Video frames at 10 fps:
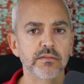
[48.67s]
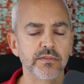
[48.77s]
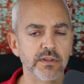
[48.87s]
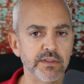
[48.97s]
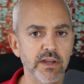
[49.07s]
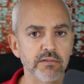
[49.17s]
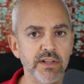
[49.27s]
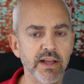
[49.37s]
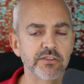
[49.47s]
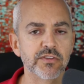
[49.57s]
feeling that
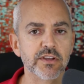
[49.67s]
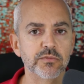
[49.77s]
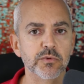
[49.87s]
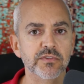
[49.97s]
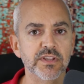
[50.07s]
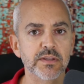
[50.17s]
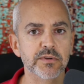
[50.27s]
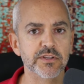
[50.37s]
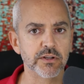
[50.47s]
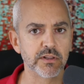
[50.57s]
relaxation move deep
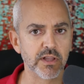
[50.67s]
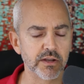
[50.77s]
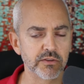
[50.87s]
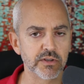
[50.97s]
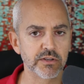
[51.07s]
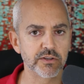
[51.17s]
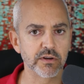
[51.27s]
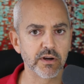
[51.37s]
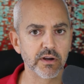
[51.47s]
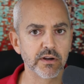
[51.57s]
into your lungs and into
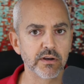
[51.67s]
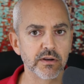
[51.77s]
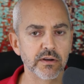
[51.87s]
your heart.